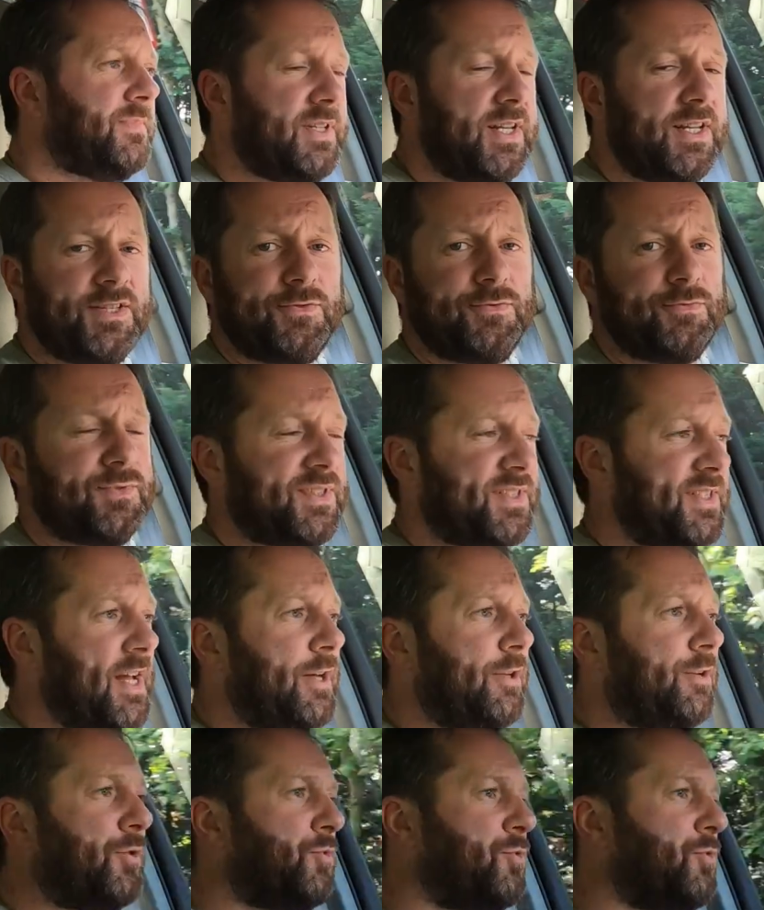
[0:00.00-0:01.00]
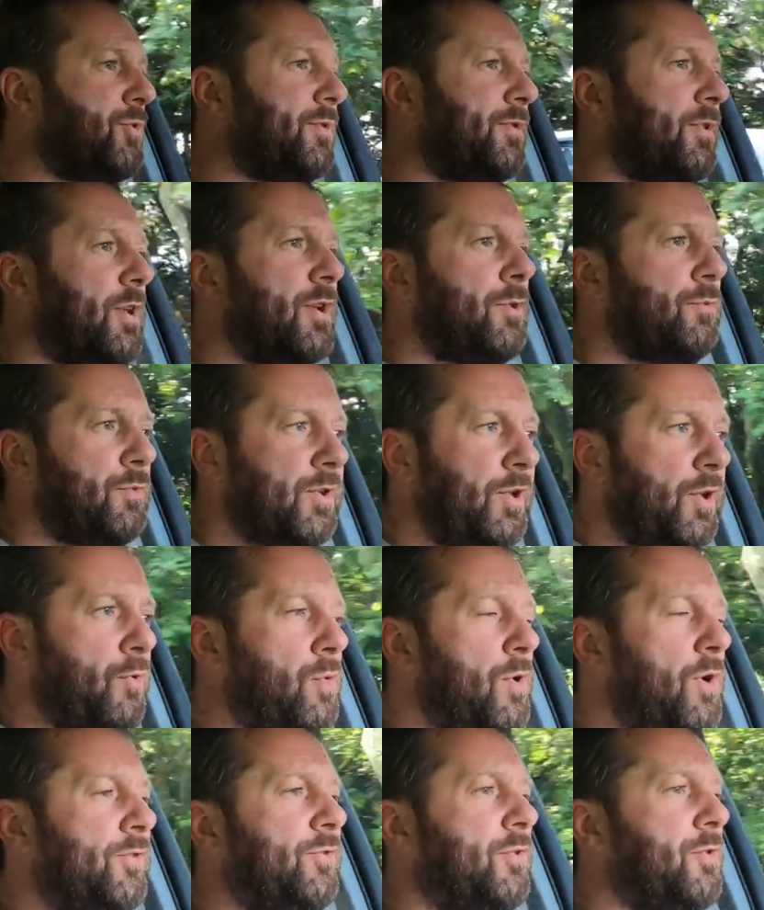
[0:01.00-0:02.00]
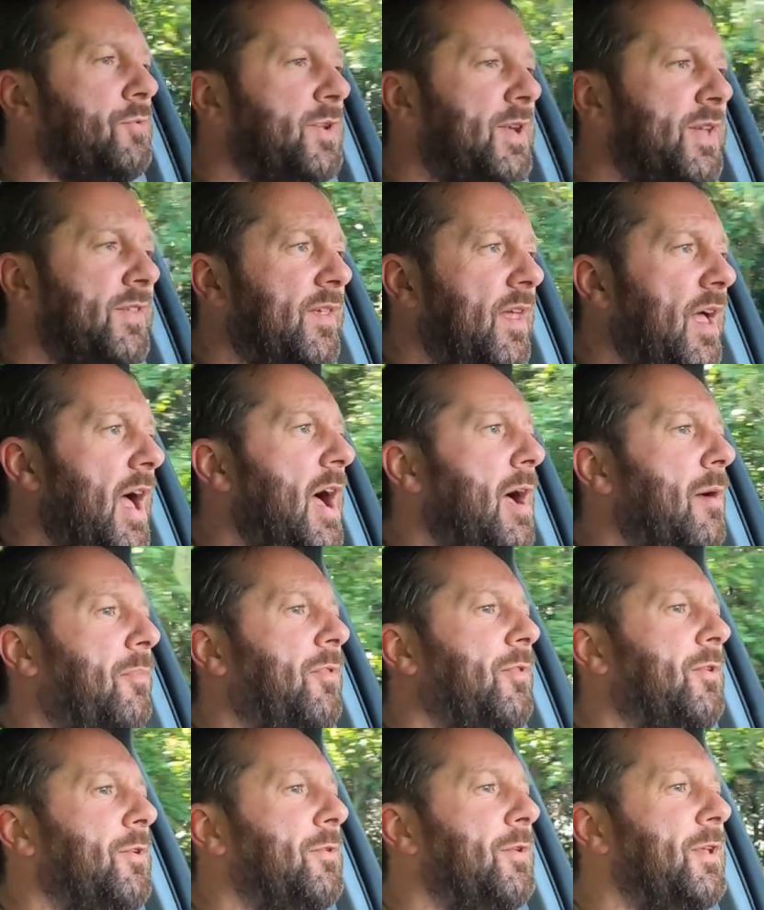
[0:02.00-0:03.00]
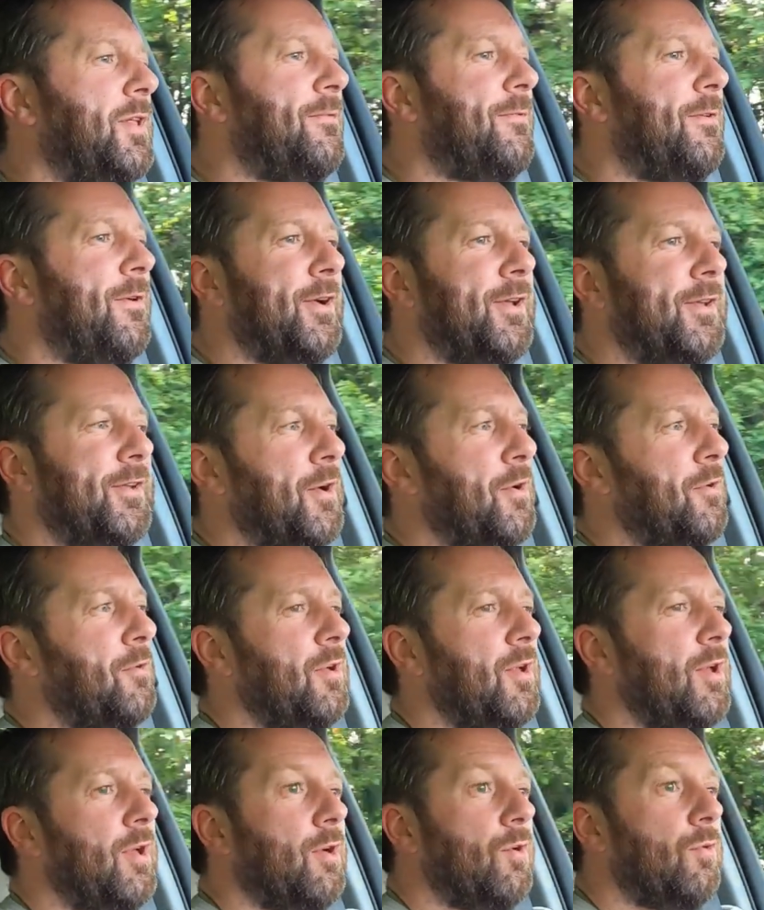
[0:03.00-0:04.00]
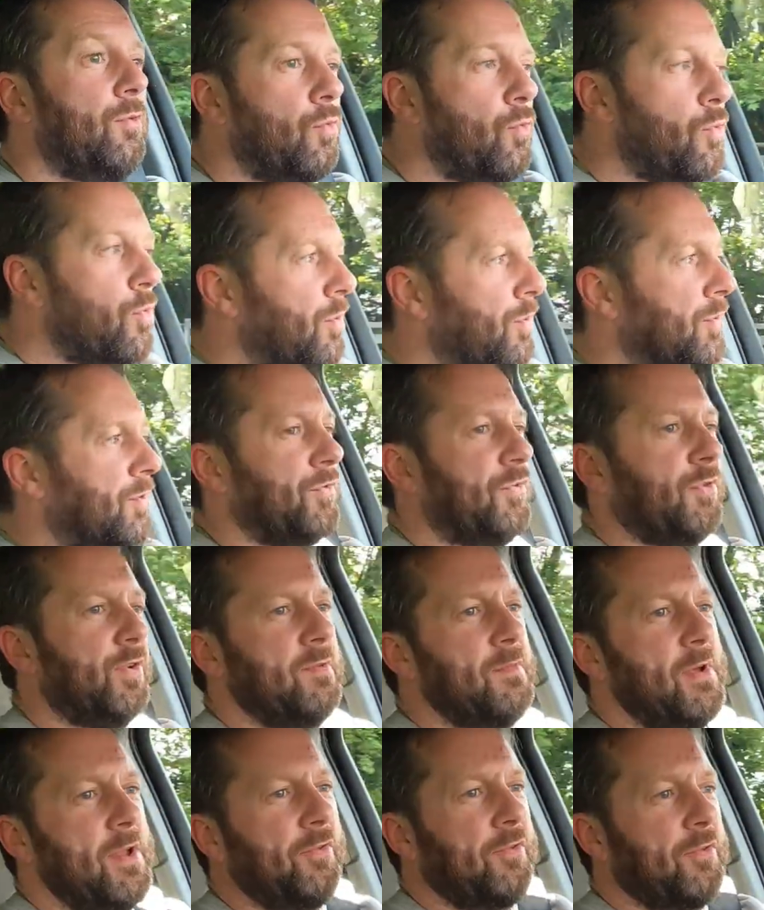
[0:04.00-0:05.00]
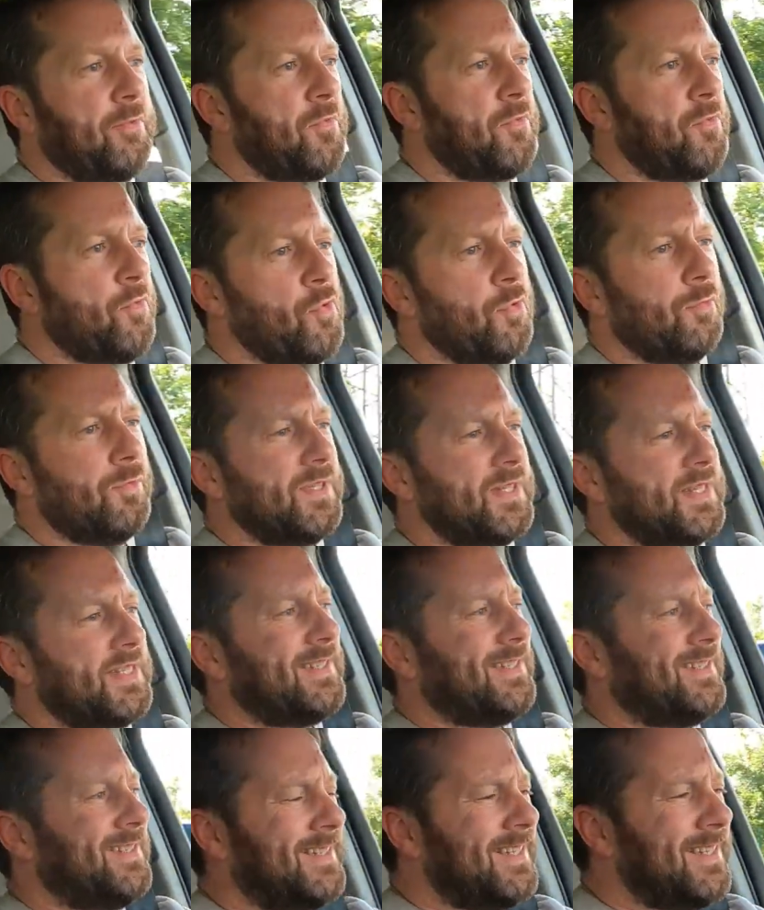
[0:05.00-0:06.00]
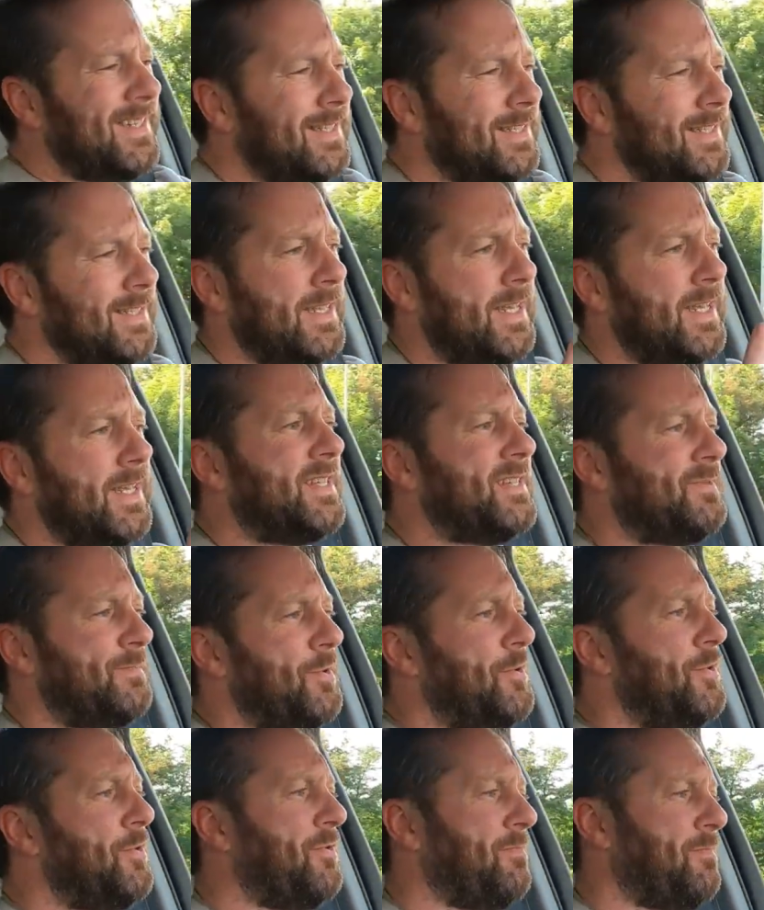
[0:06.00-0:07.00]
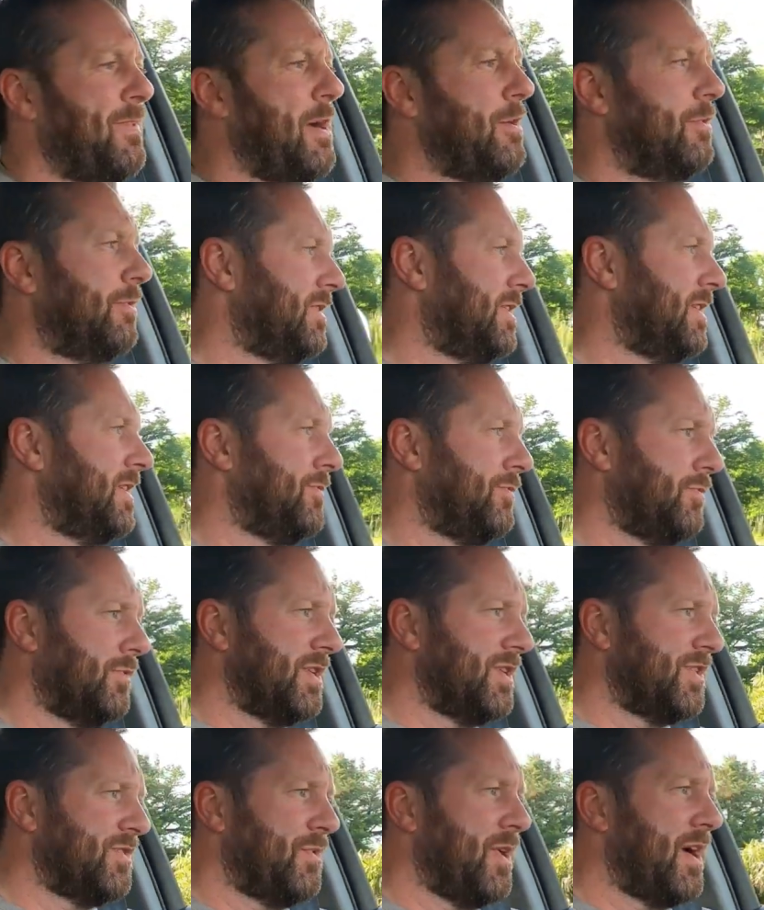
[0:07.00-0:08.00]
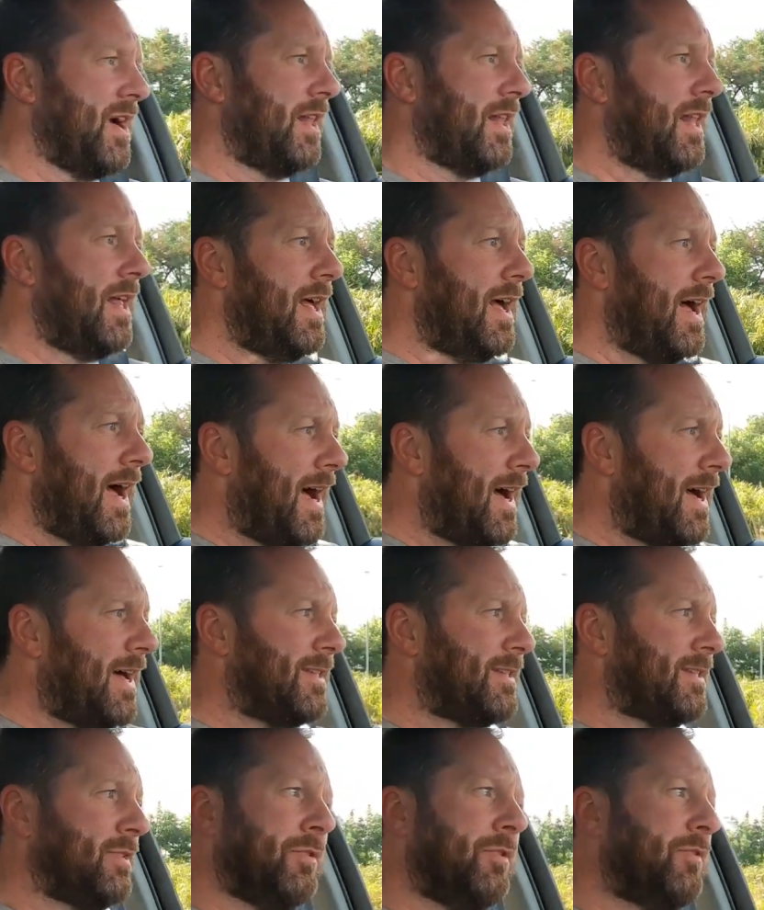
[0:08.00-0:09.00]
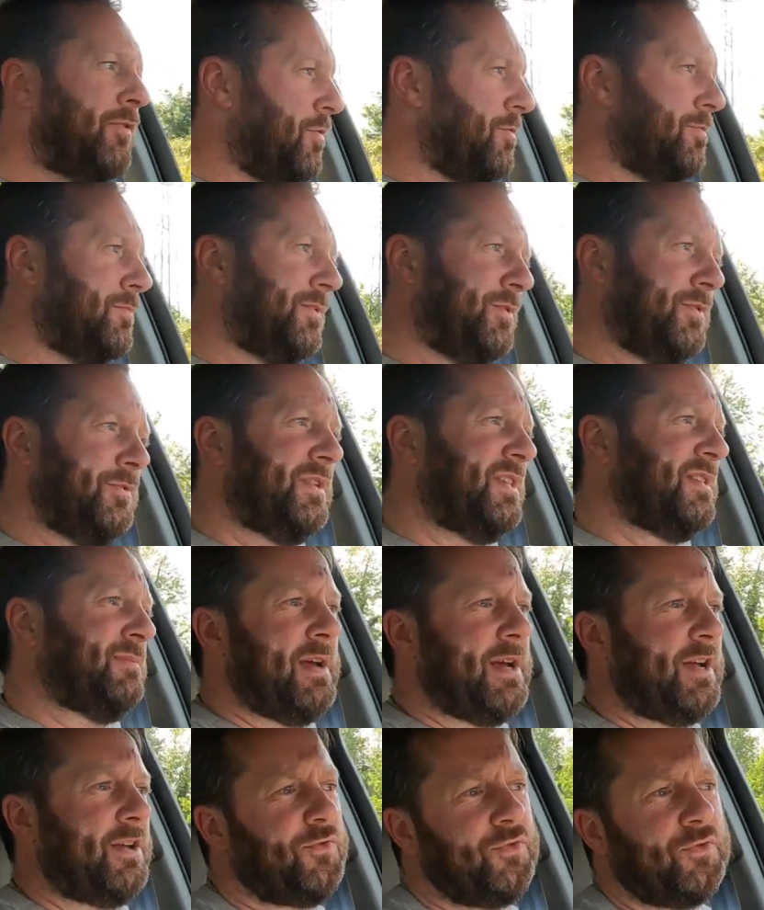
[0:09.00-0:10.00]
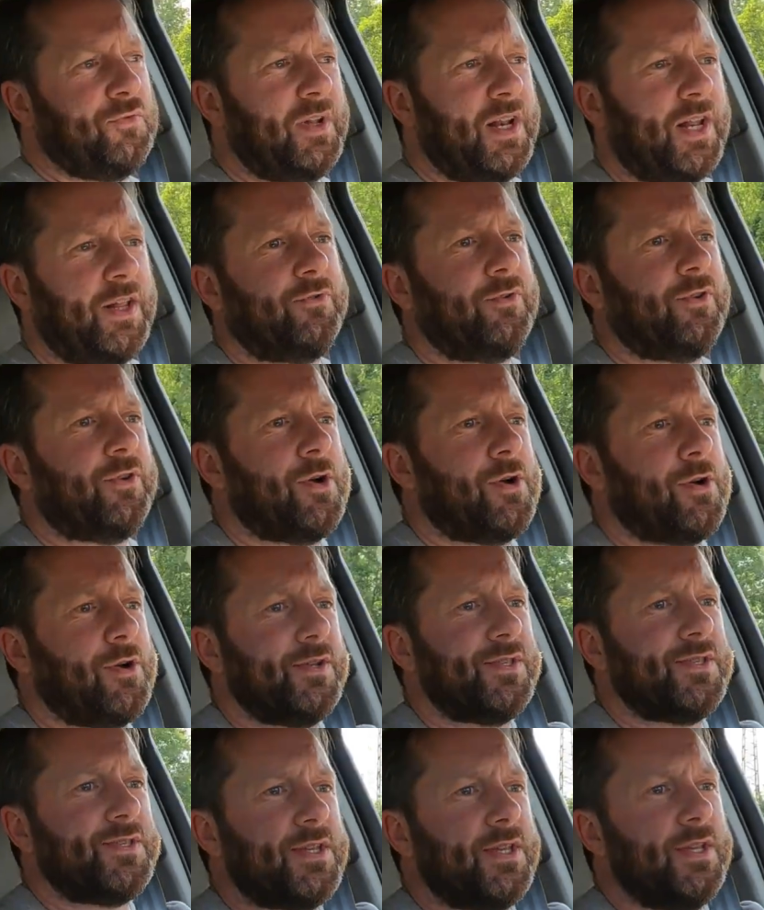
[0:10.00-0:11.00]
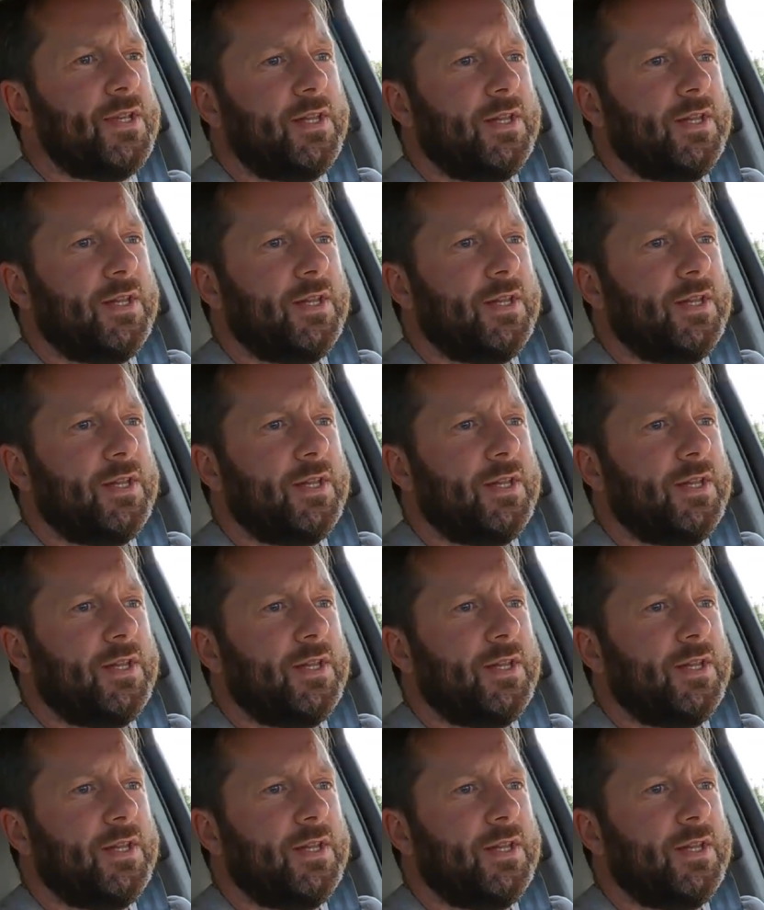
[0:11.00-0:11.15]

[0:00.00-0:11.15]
This standard one with the Quattro is absolutely fine though. Wonderful amounts of performance, silky smooth power delivery as well, as we've come to expect from electric cars.